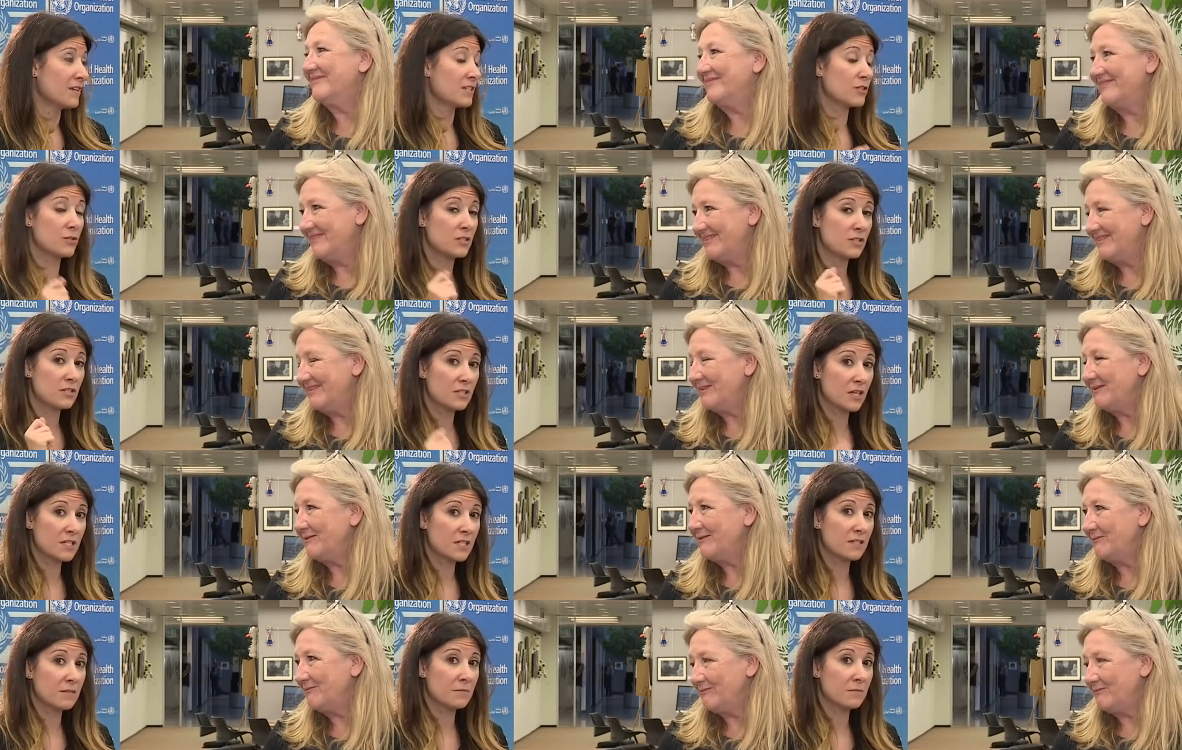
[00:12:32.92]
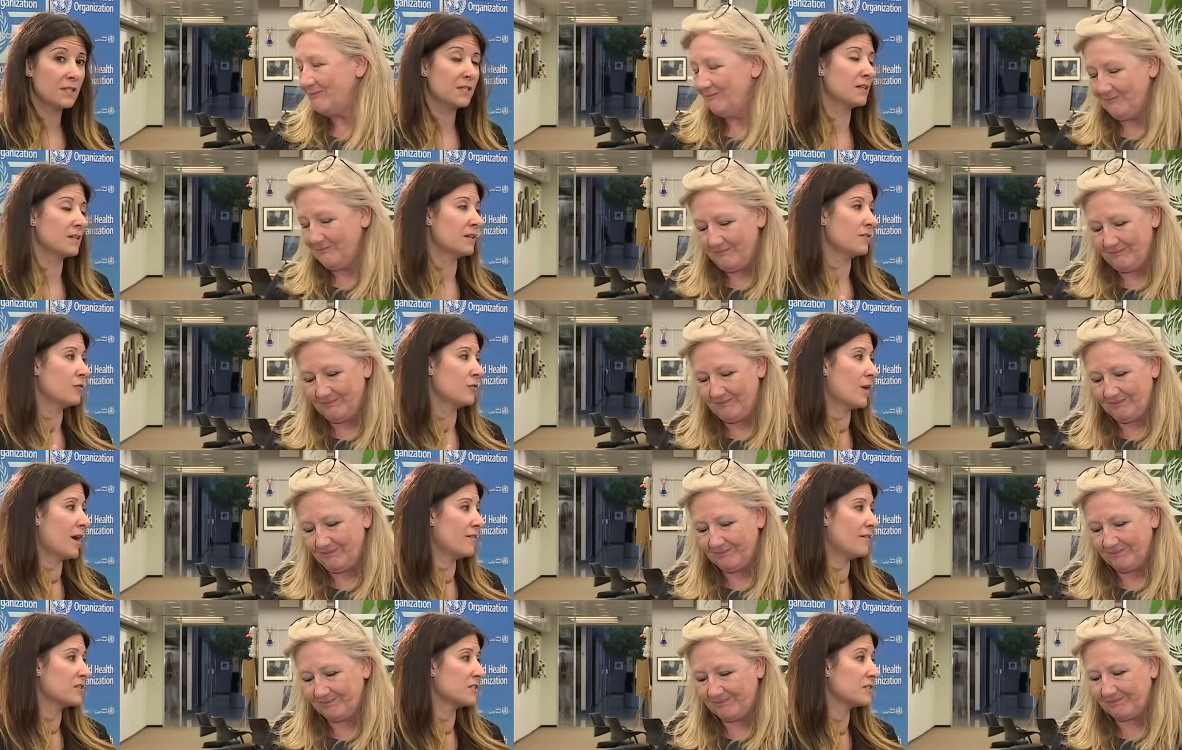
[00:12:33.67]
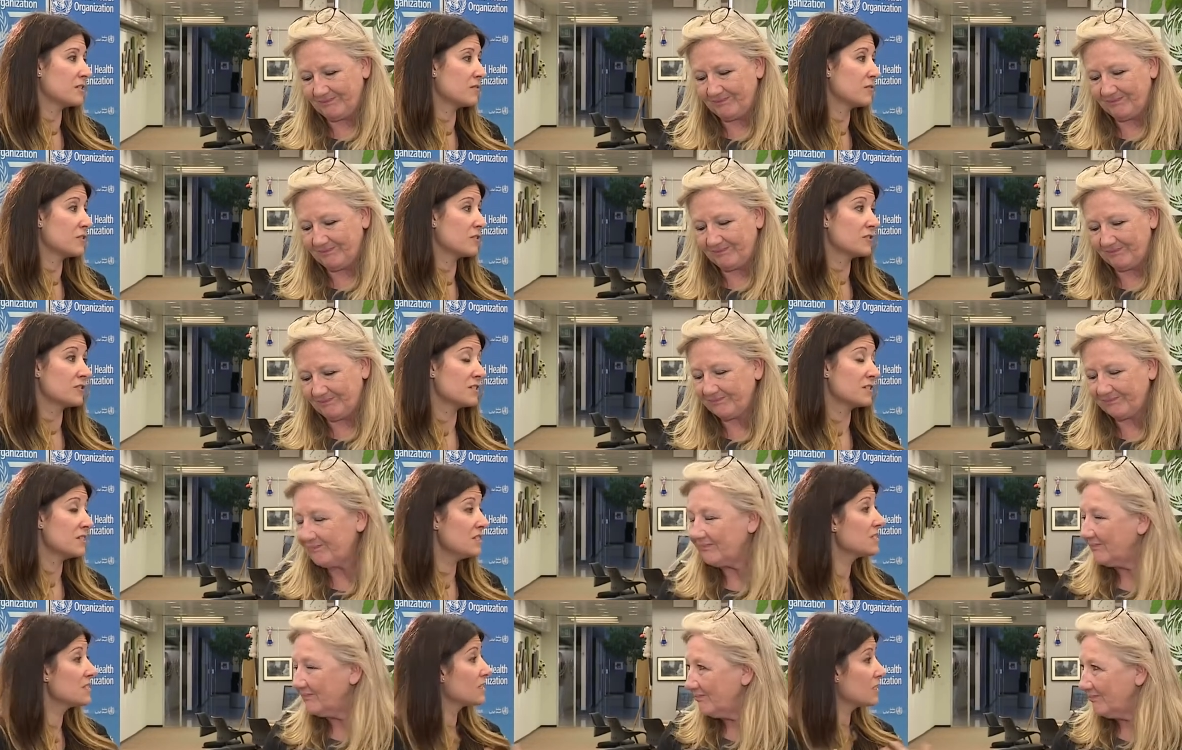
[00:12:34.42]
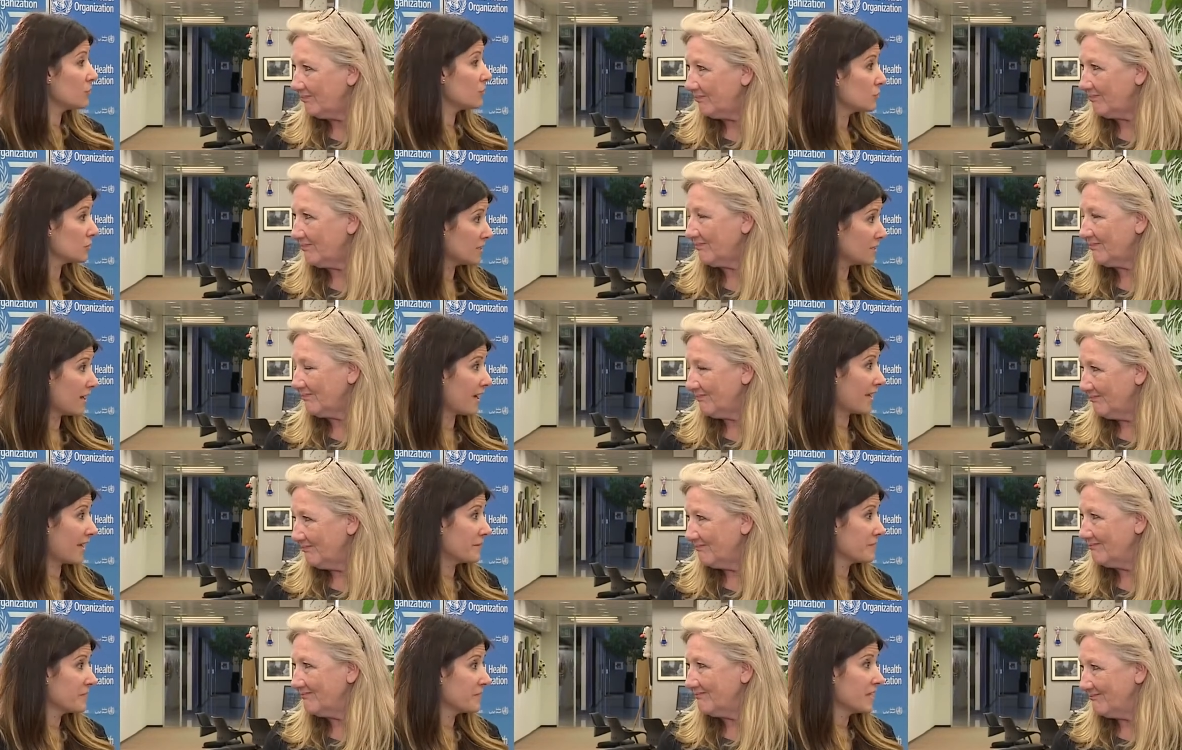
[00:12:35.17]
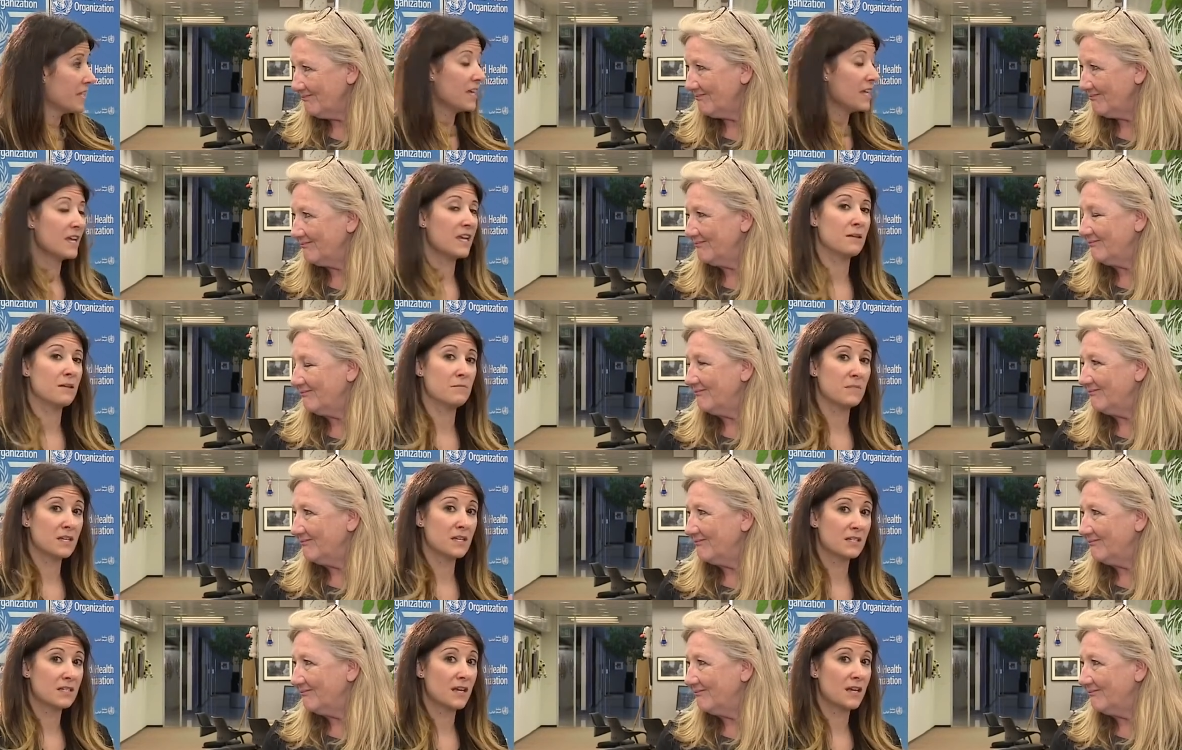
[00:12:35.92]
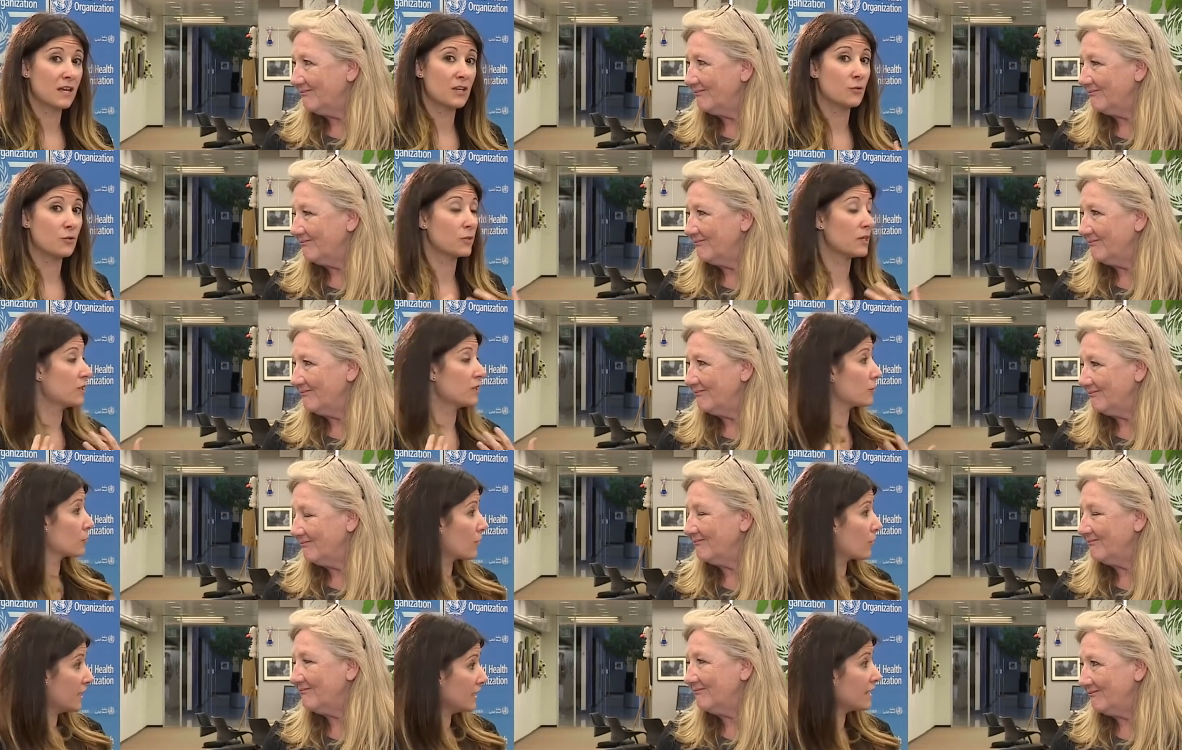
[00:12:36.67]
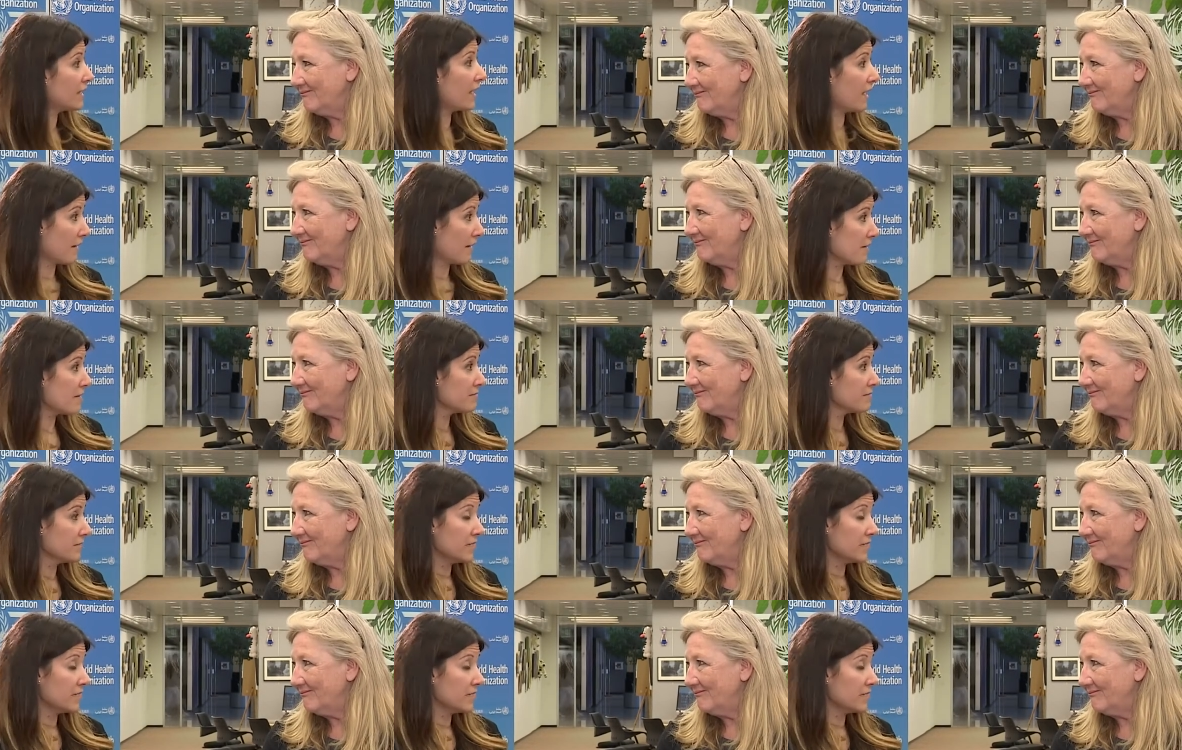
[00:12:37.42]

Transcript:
Speaker 1: So it doesn't mean that if you have a severe disease that you will die. It means that you will get the right care